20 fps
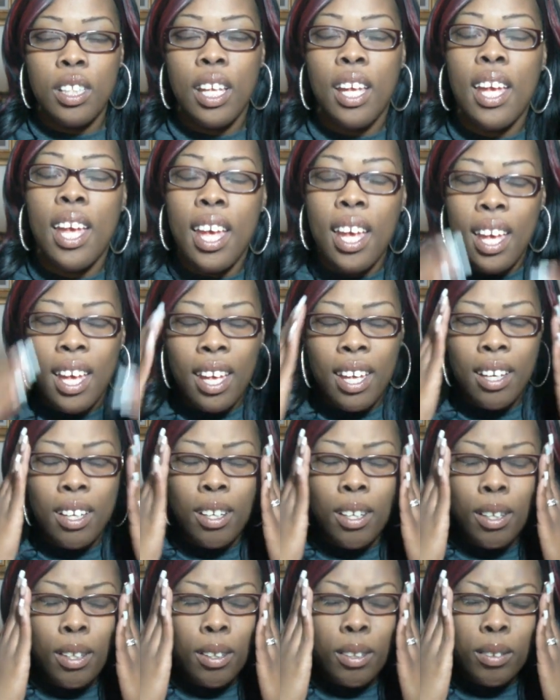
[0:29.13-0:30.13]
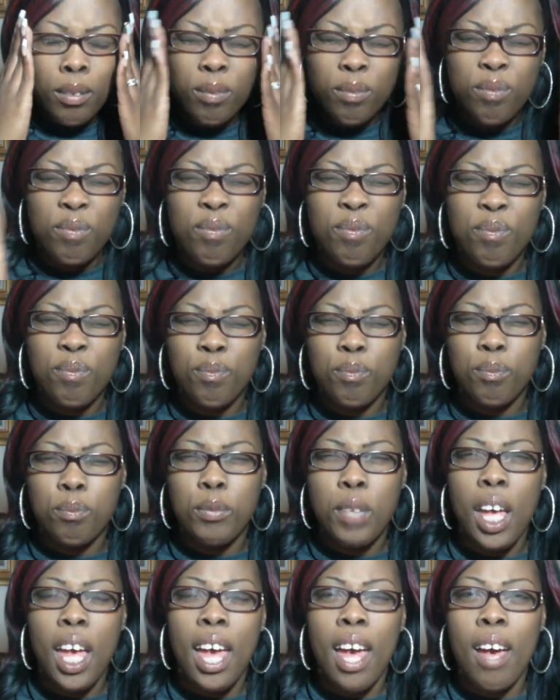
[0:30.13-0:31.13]
they had uh,
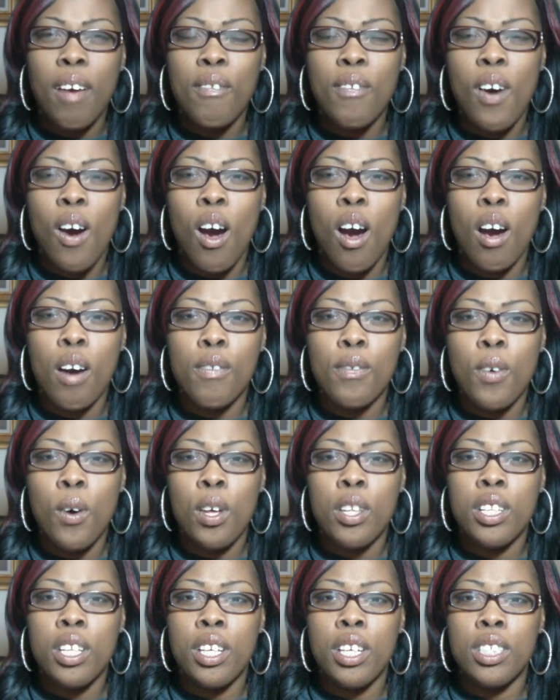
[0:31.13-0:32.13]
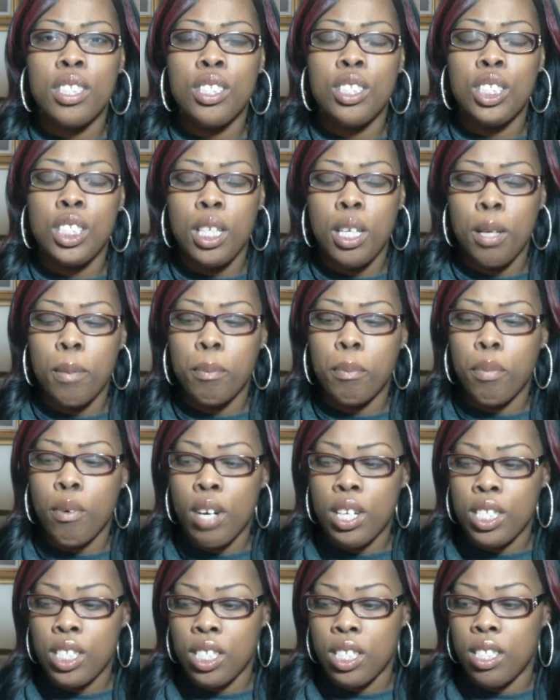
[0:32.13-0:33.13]
half off on their gem
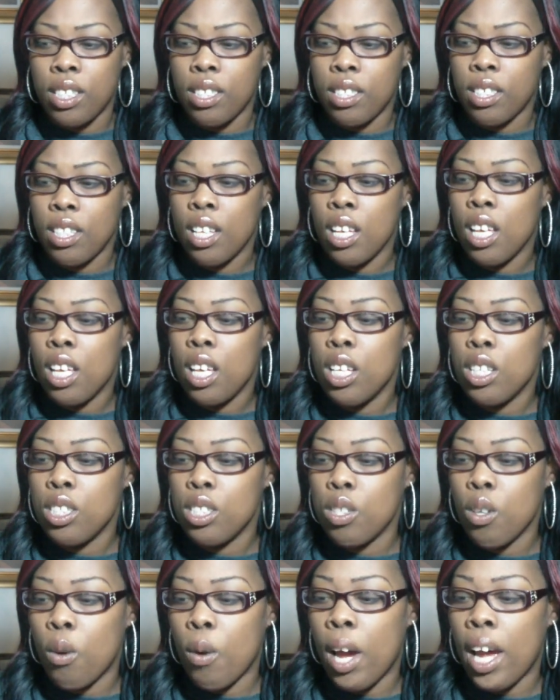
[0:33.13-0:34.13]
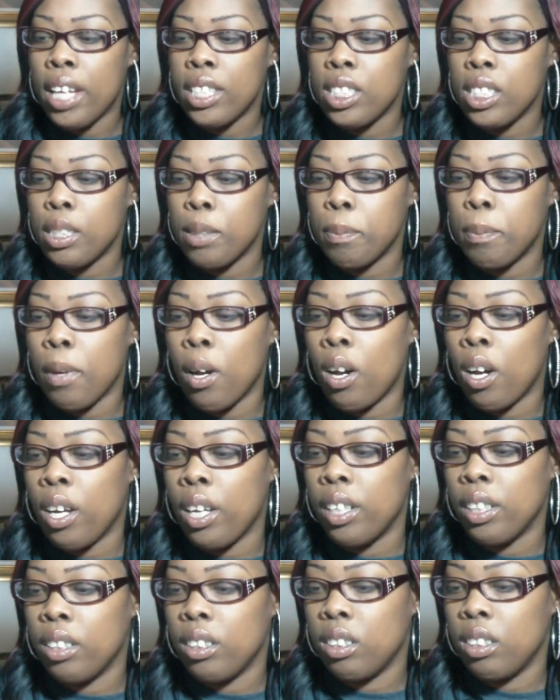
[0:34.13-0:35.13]
brushes, so I just
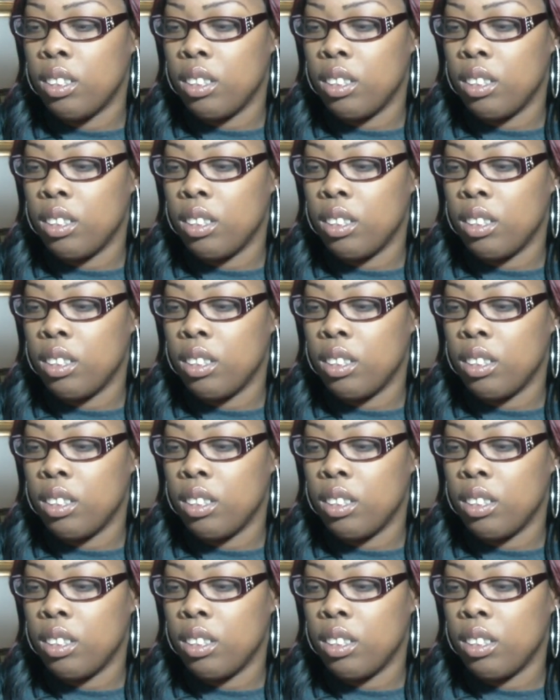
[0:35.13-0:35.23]
bought